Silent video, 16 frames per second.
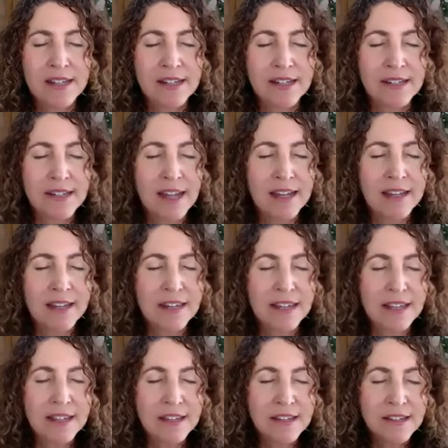
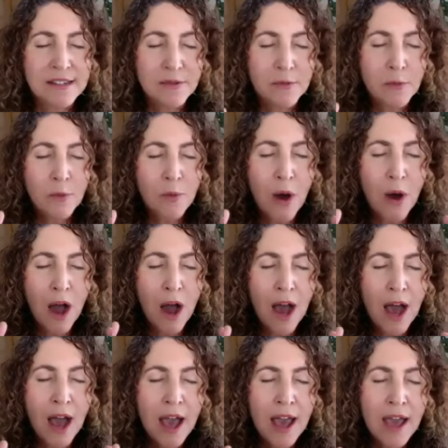sending this
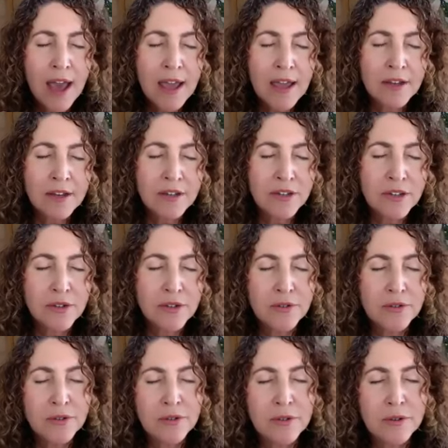wide
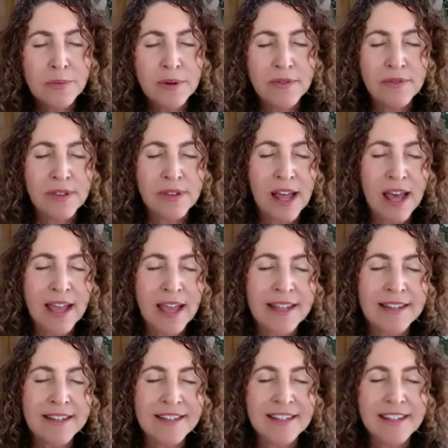tube of
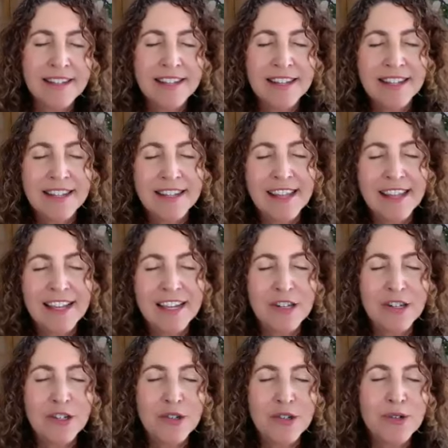light like a
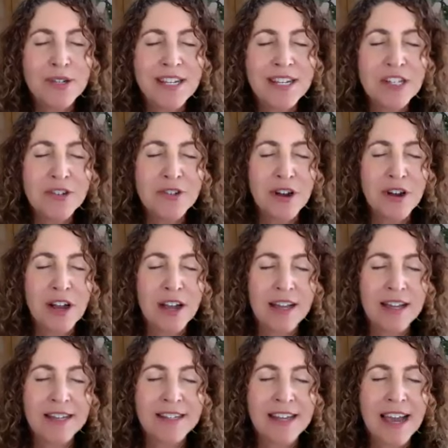tree trunk
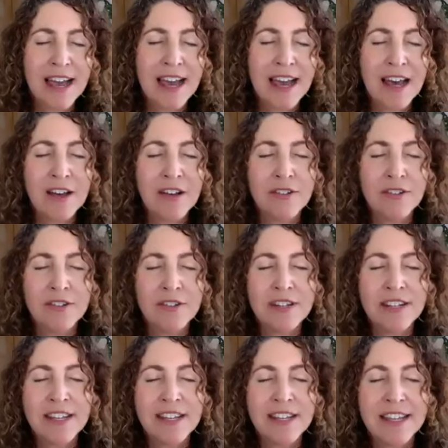
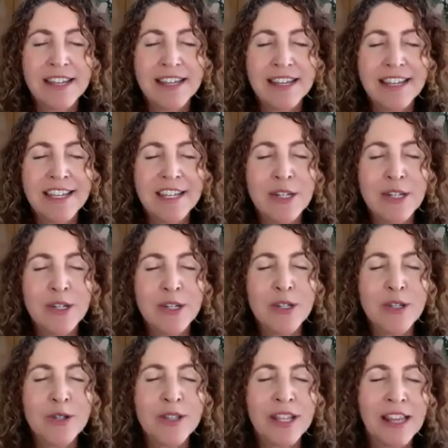down
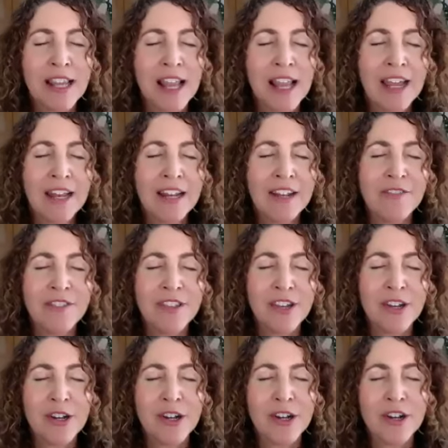into the light of
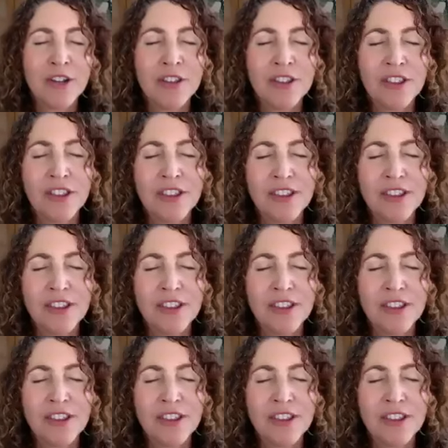the earth.